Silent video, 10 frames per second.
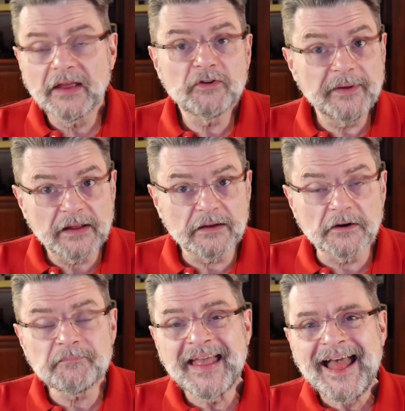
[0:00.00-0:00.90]
And to be
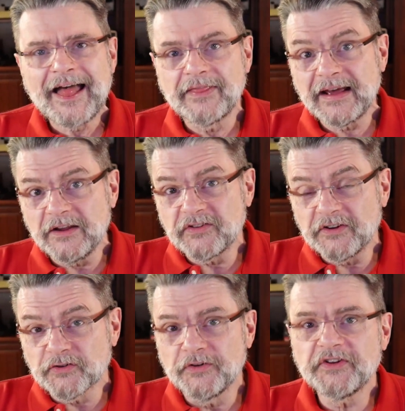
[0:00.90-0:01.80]
clear, that is a
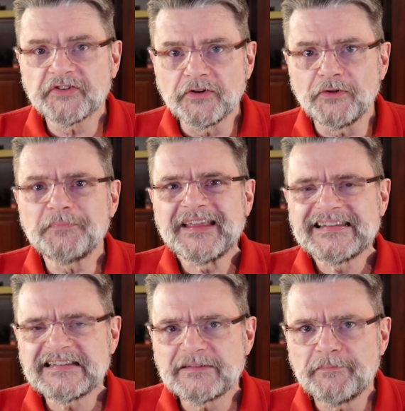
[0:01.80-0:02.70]
traditional
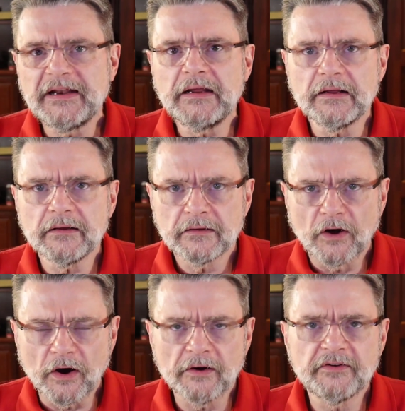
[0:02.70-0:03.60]
spinning
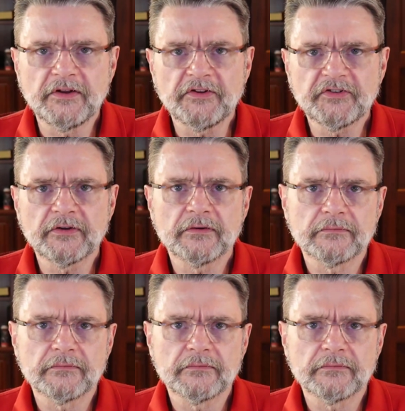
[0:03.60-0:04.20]
hard disk